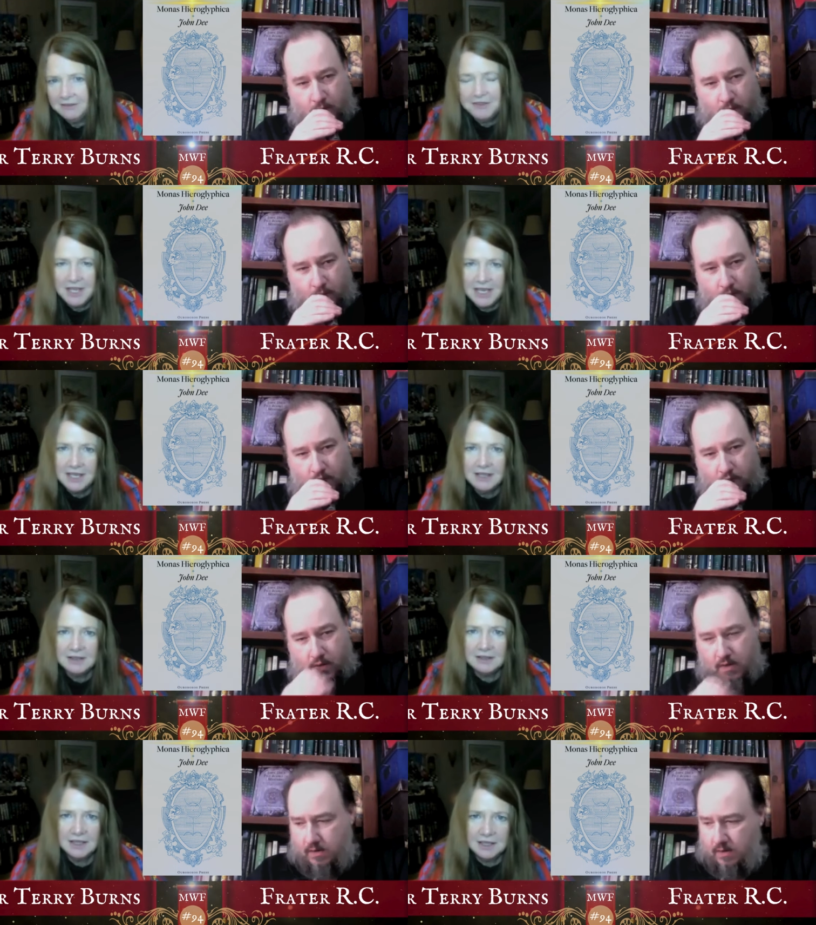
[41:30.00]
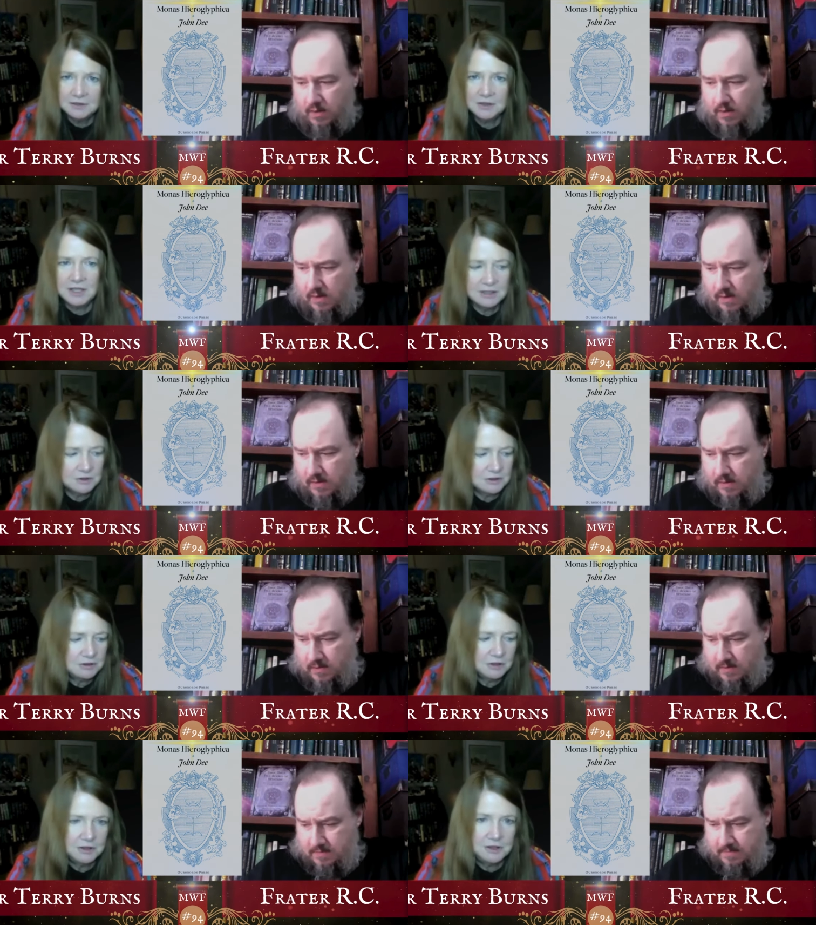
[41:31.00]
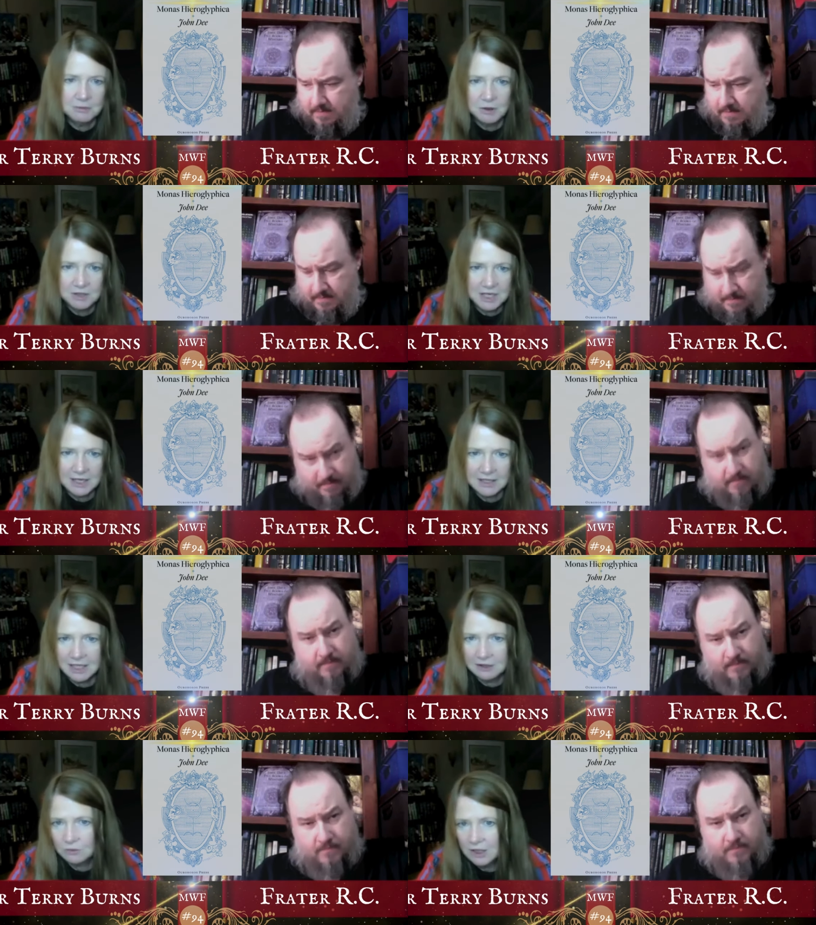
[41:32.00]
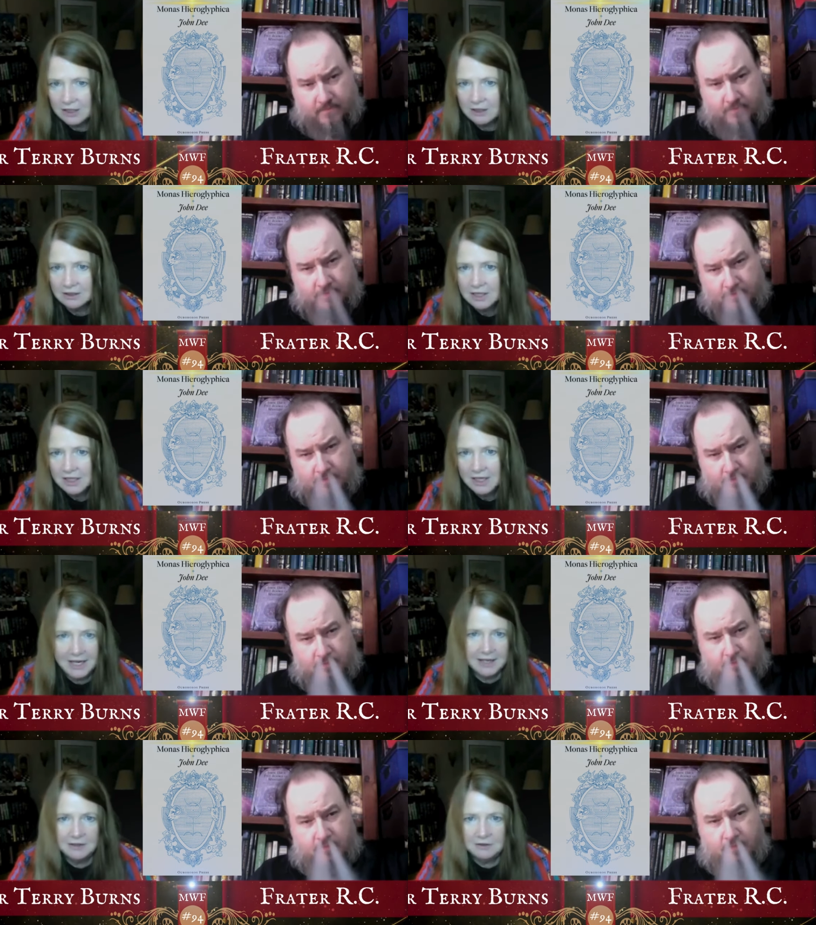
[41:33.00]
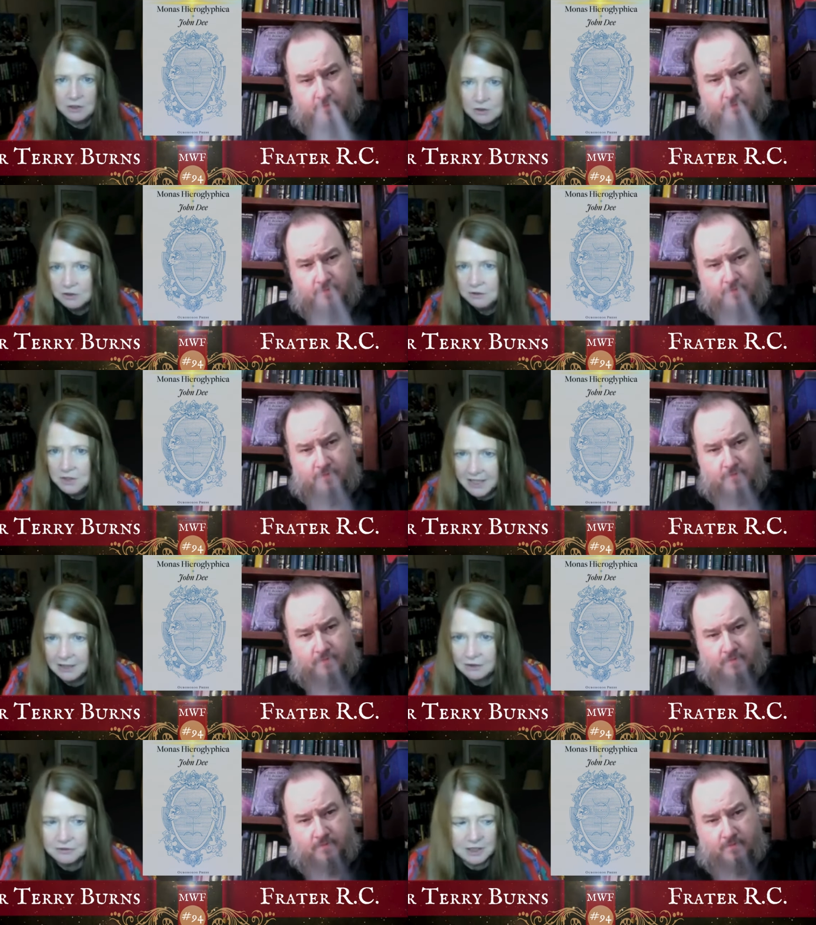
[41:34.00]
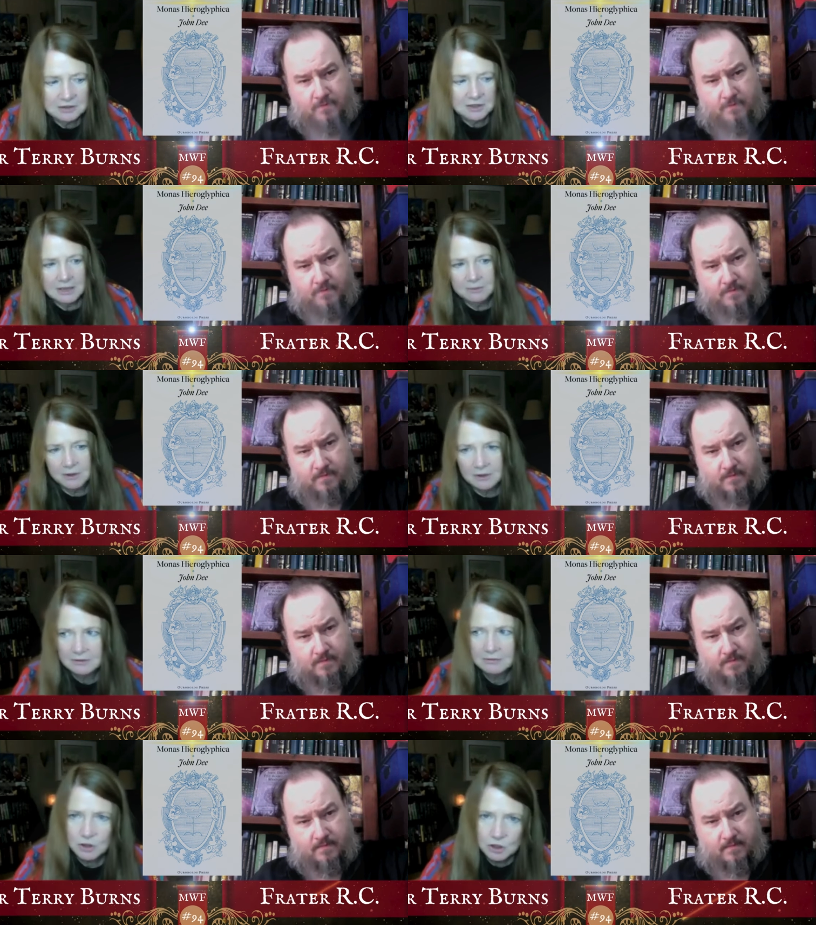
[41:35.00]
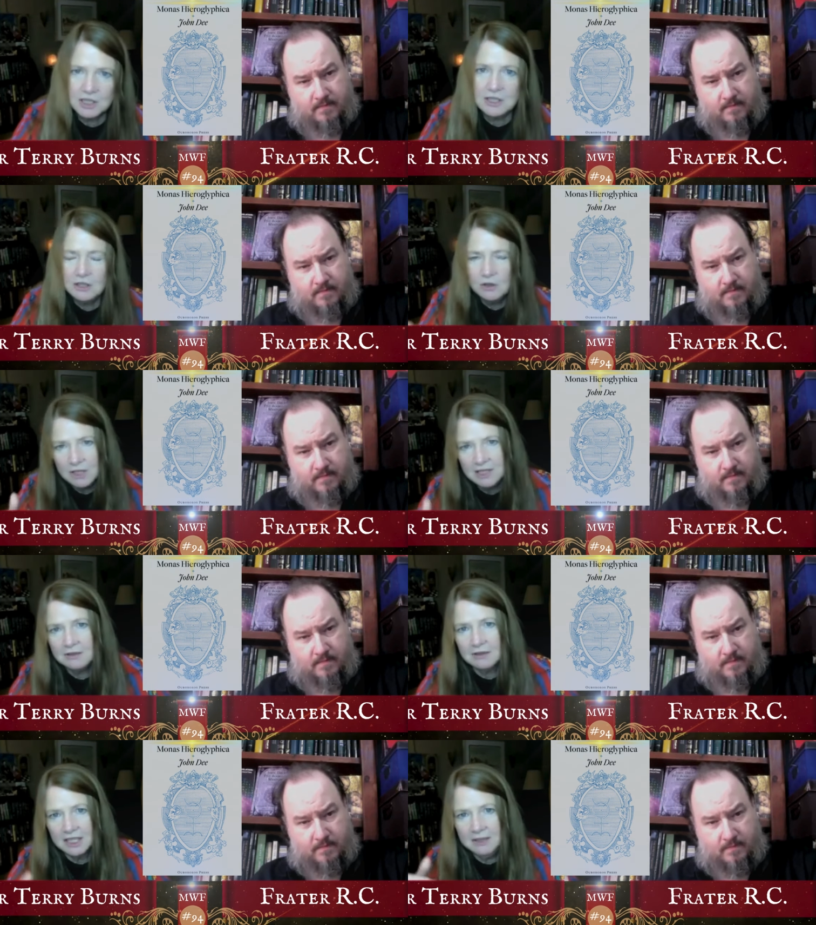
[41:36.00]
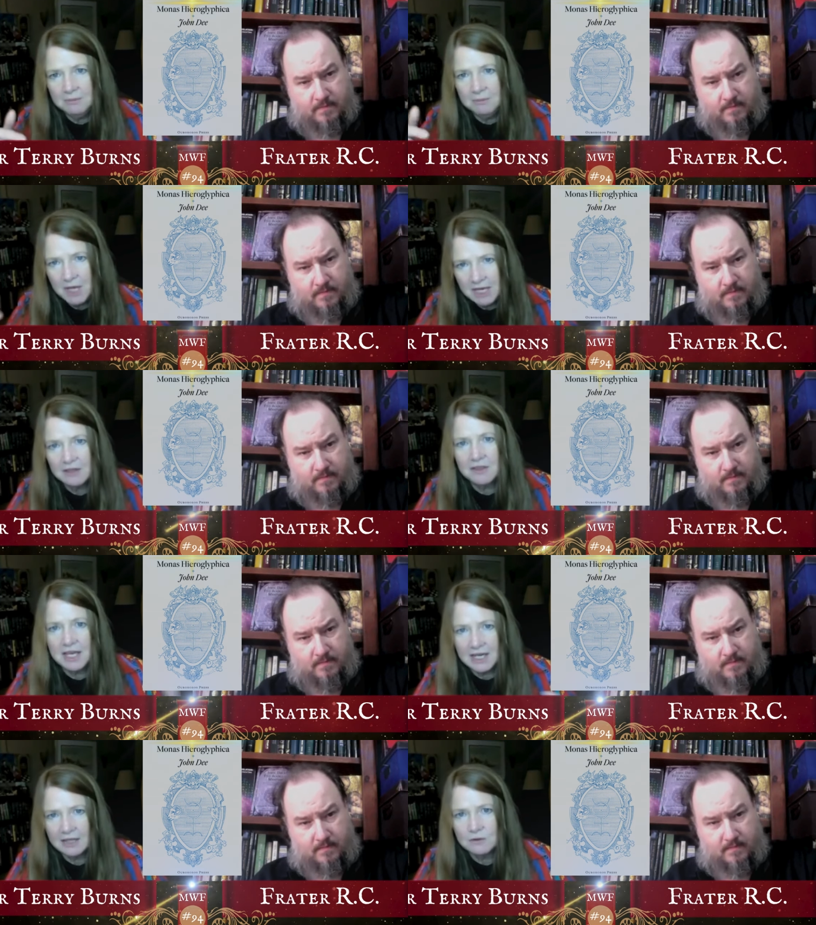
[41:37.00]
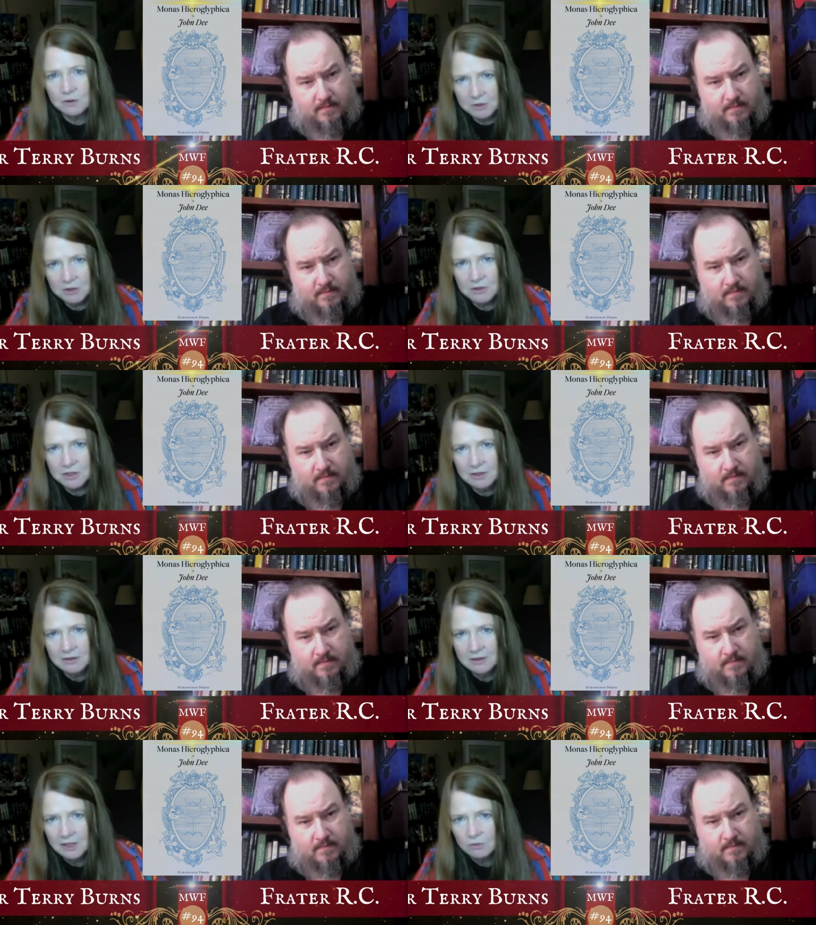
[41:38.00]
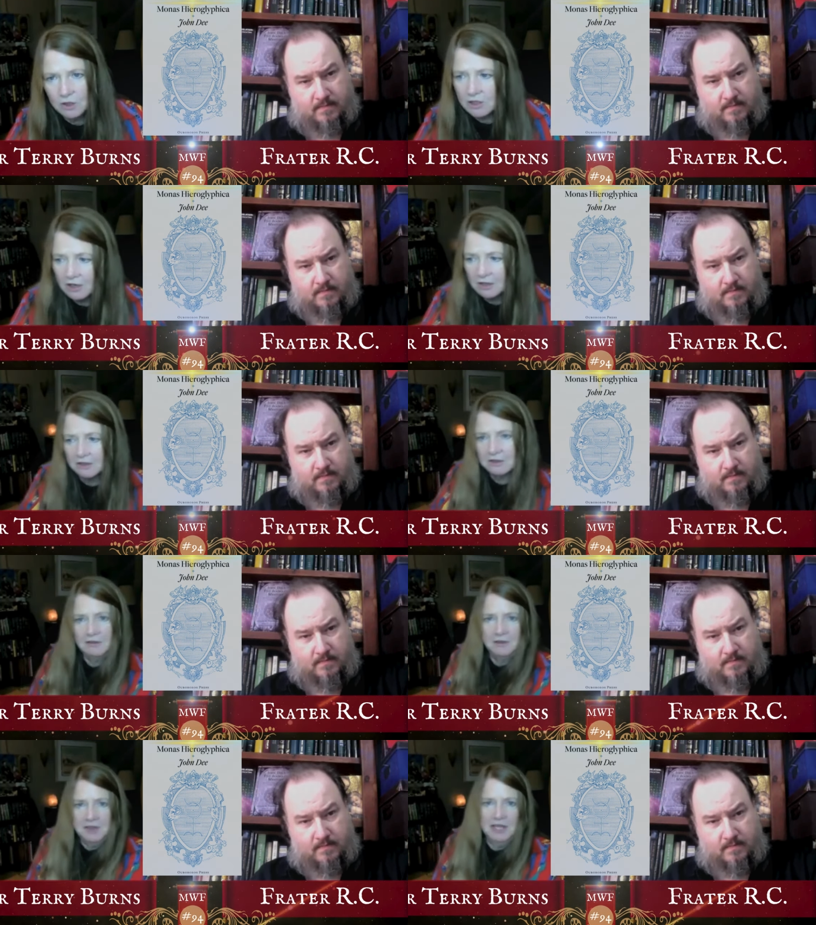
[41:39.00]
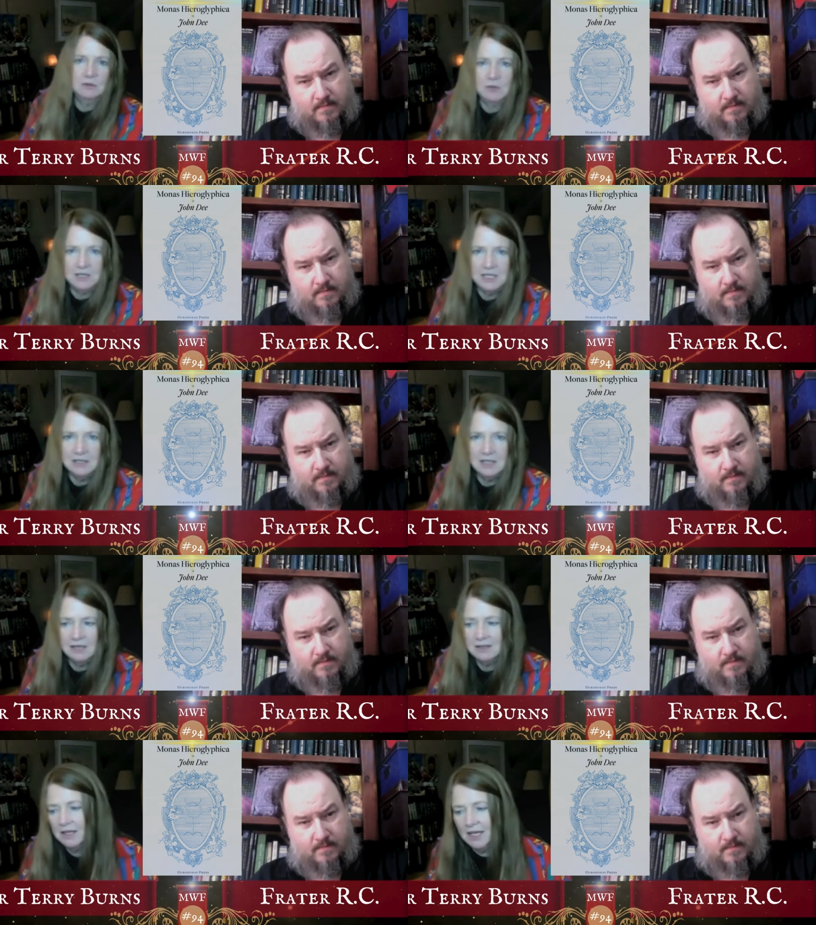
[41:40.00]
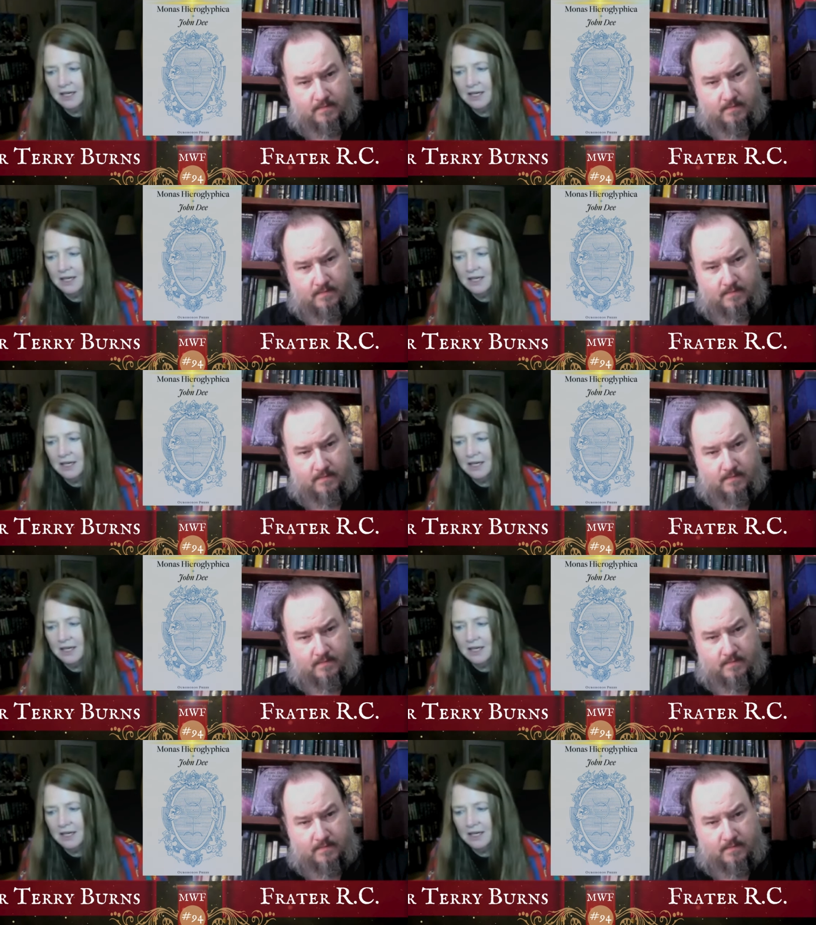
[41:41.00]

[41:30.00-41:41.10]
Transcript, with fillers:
Speaker 1: if they under, understood the monad as well as you do now, for example, couldn't you easily make that attribution regardless of if that's what Dee intended.